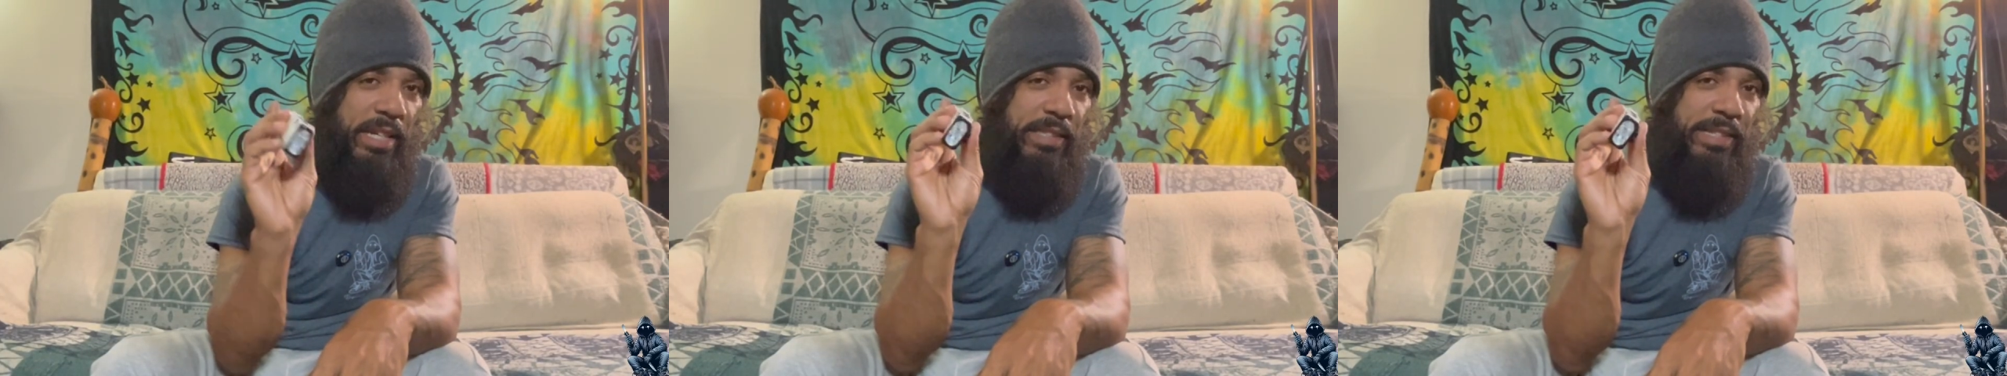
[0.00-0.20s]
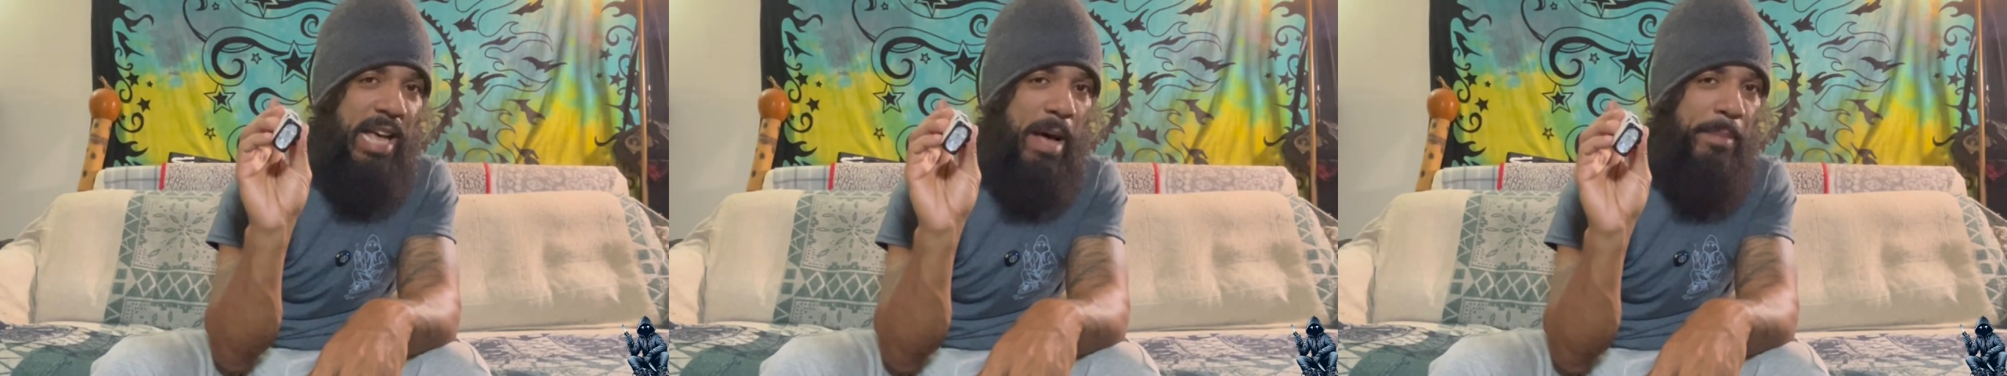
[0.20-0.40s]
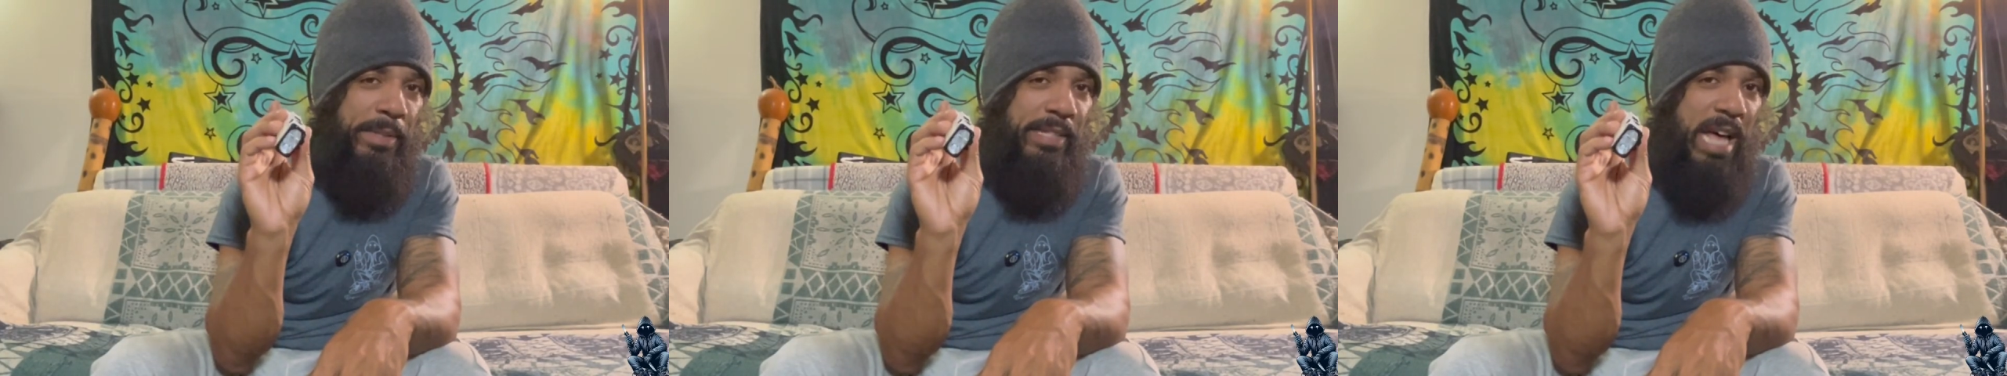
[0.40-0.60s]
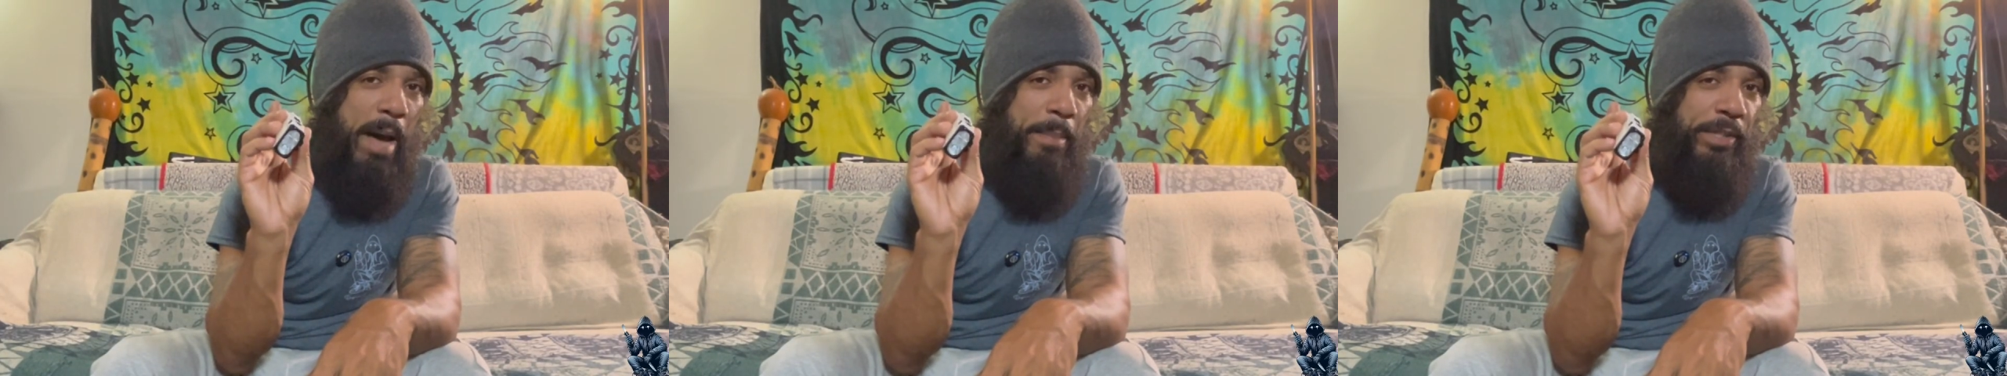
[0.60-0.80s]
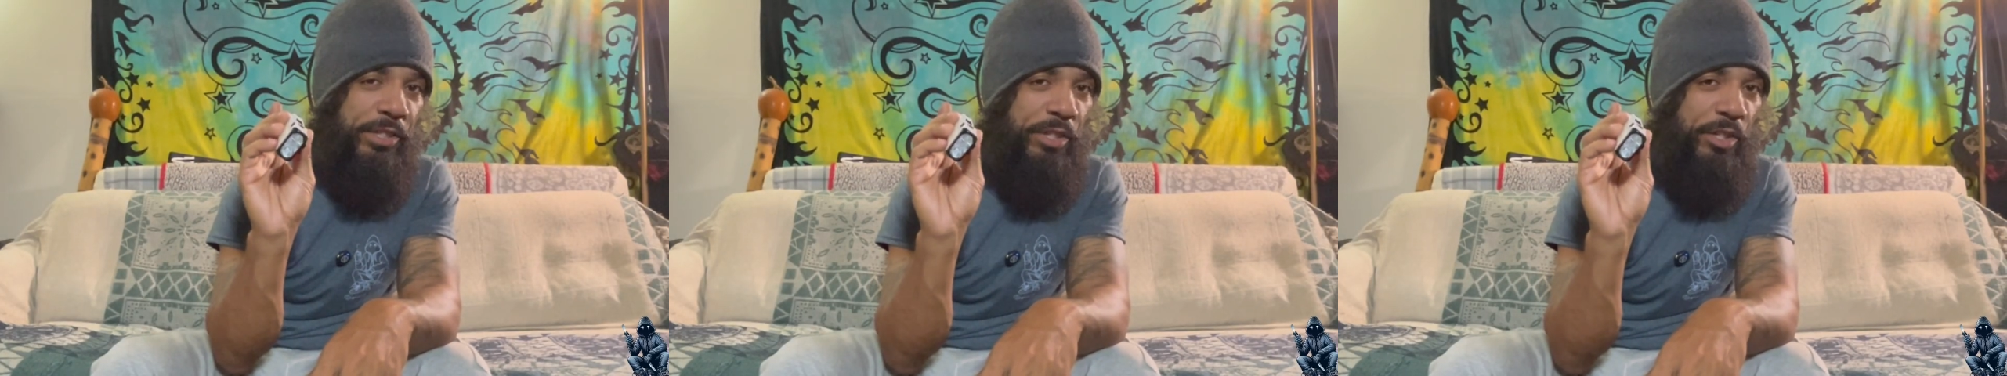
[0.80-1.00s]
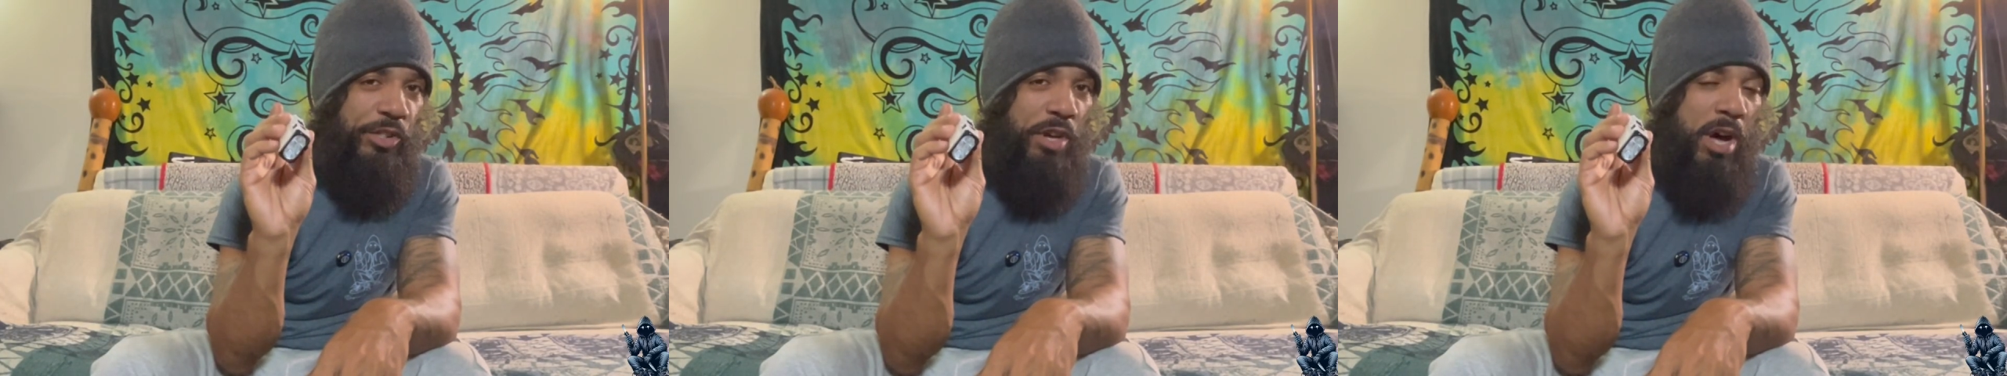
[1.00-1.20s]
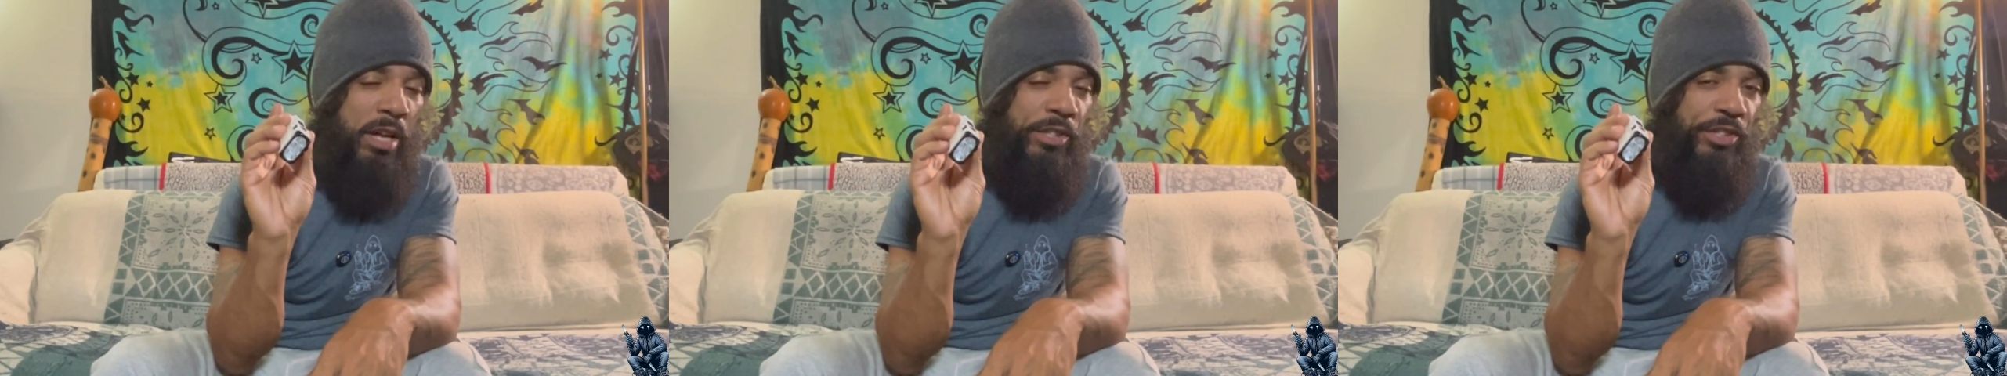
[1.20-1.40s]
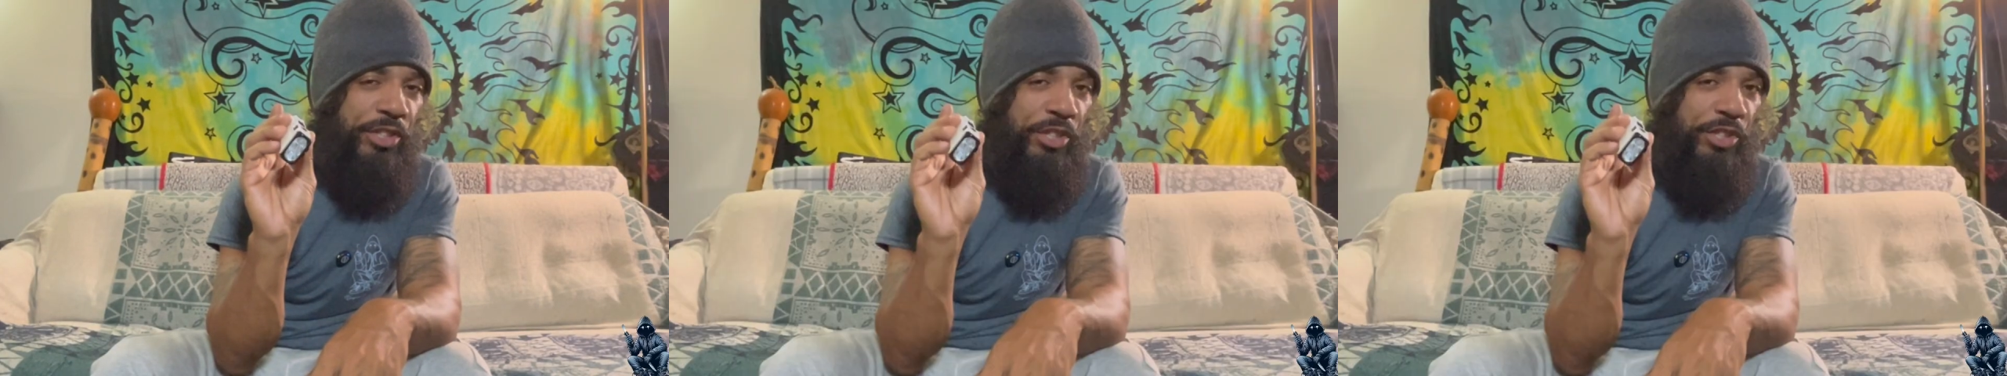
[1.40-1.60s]
Tap it, turns
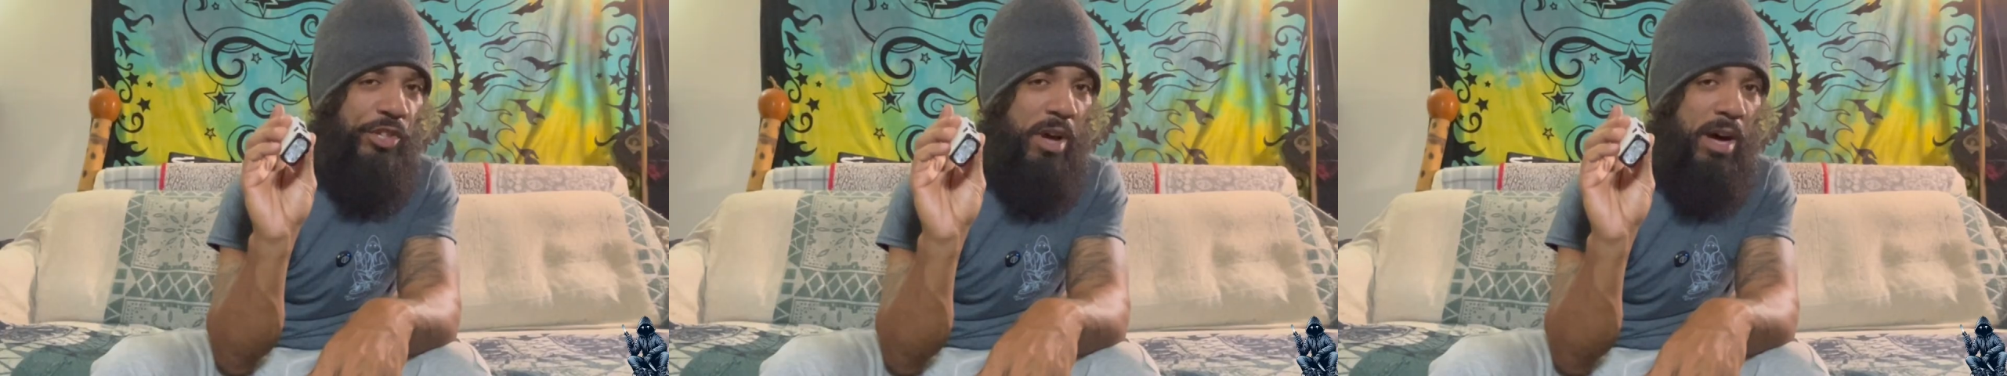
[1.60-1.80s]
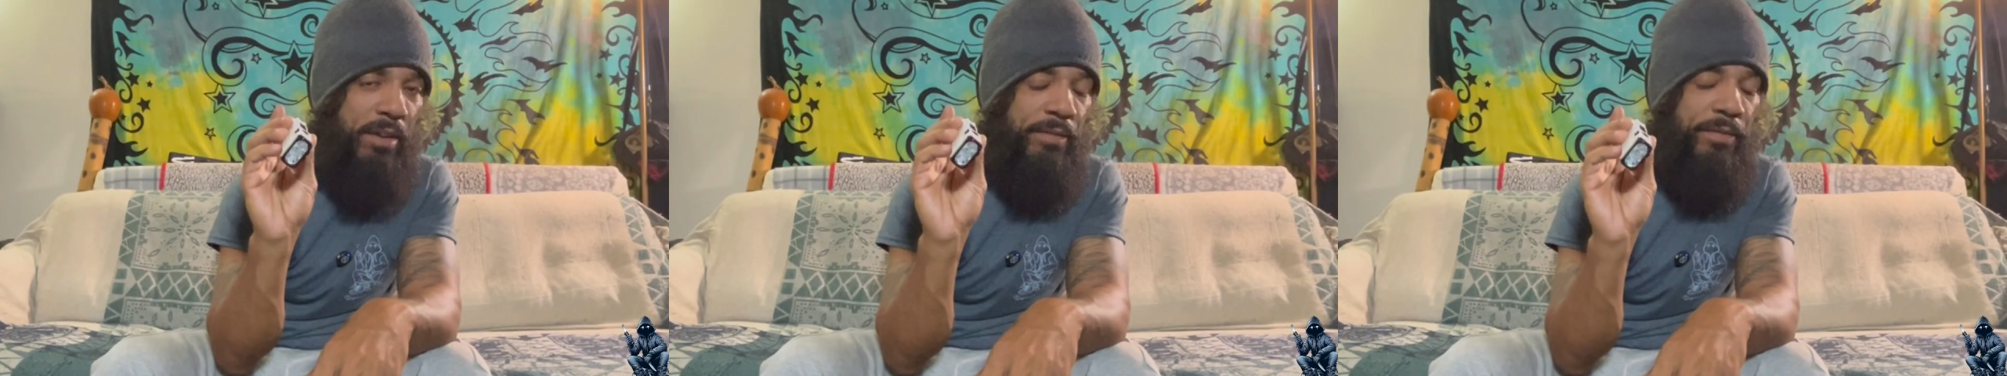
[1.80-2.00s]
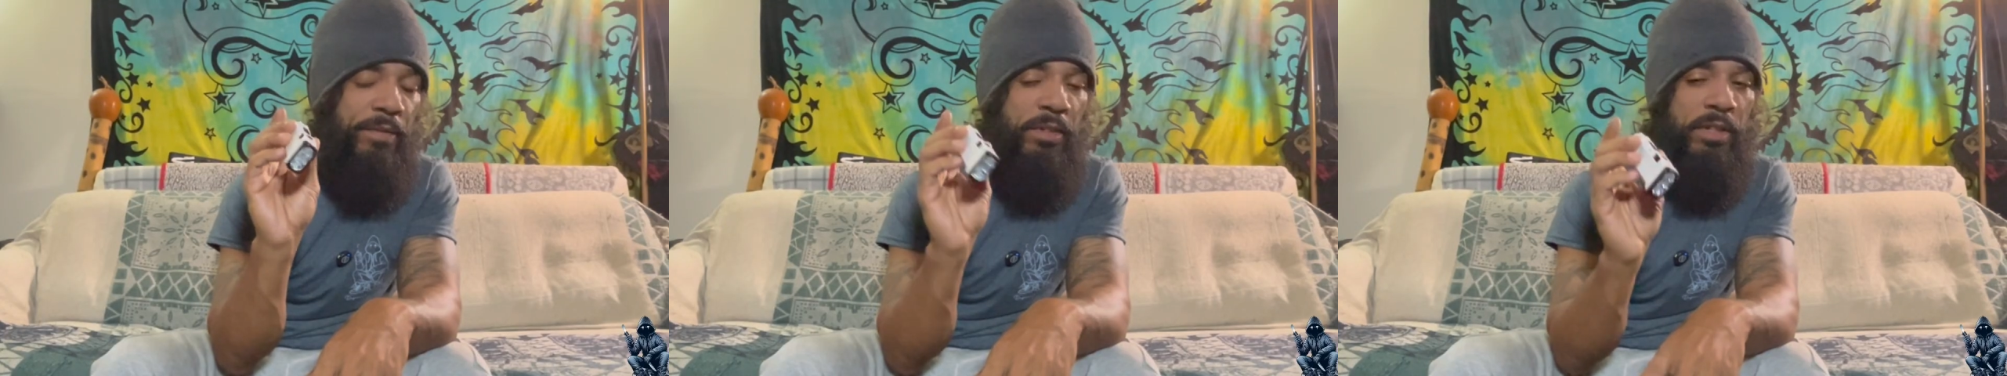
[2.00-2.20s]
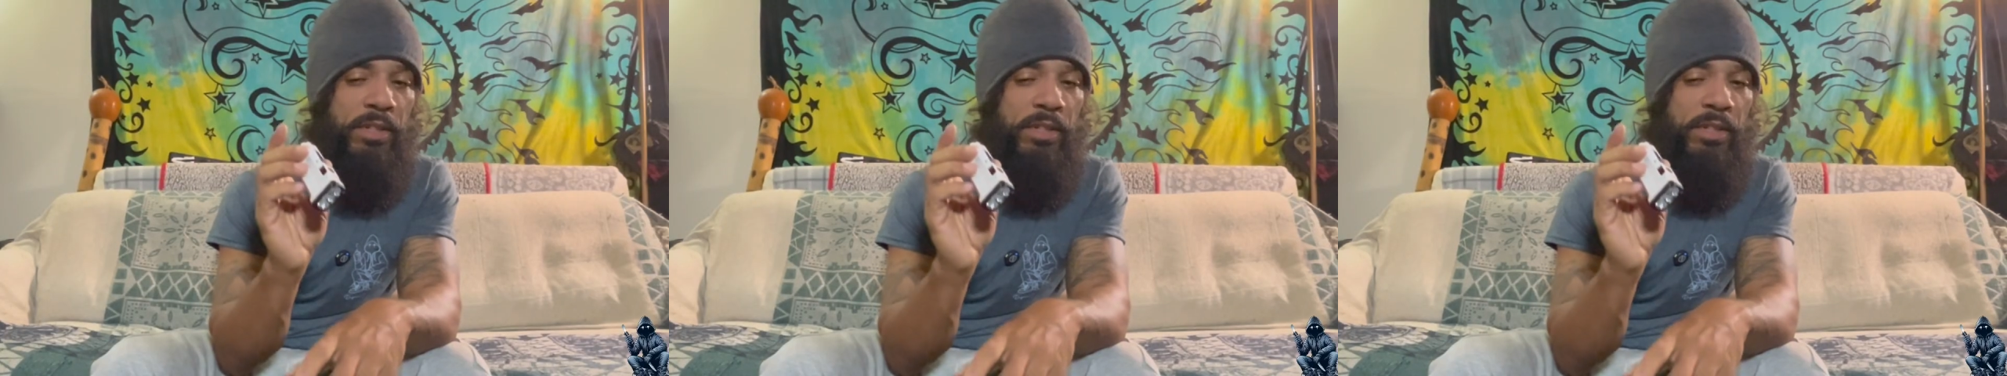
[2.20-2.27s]
on, turns off.